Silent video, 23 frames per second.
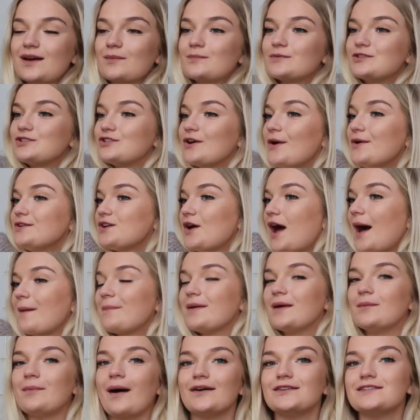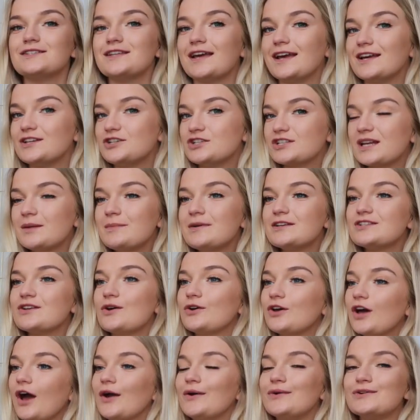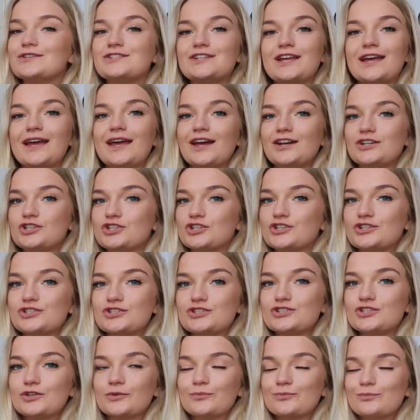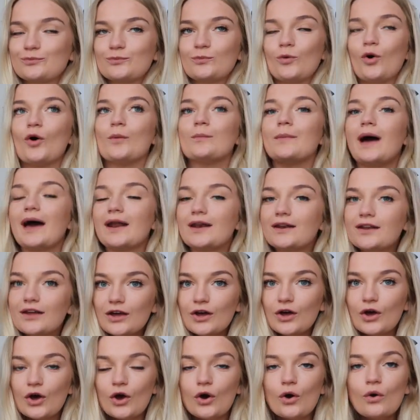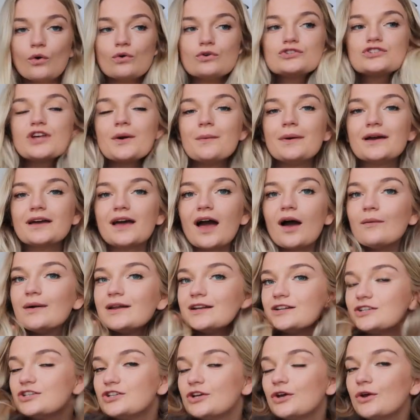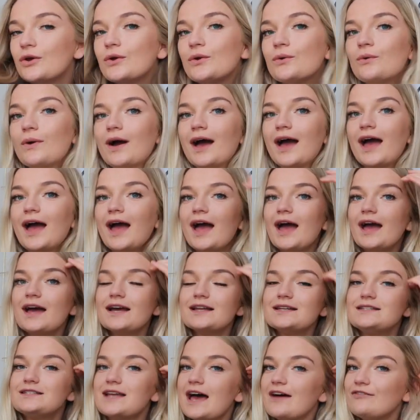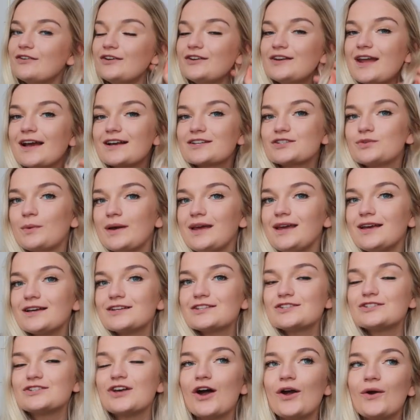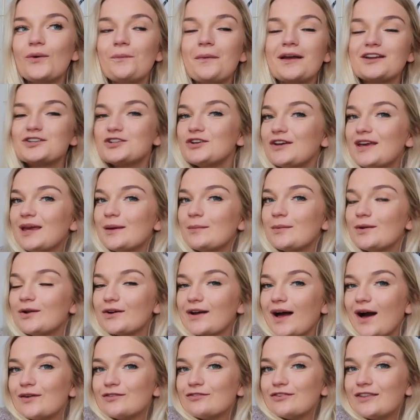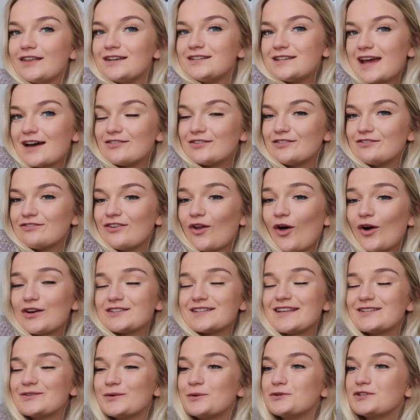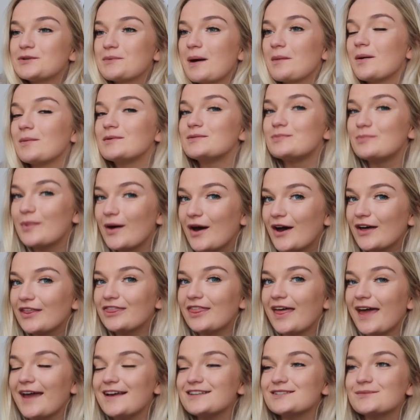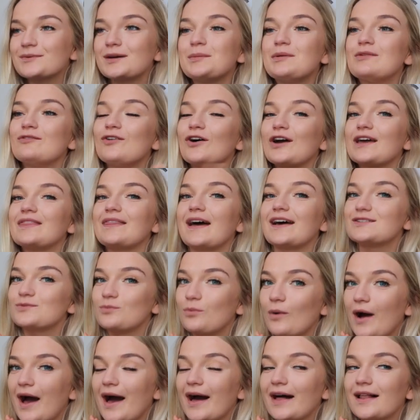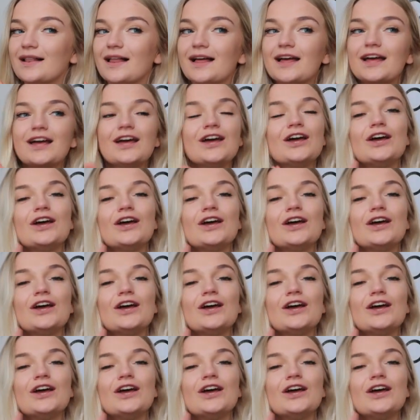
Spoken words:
I'm so, so happy about it. It's just going to be so cozy and just warm. And also we're going to Devon next week. So make sure you keep a lookout for the Devon vlog. It's also my mum's birthday, so I'm going to be vlogging that as well.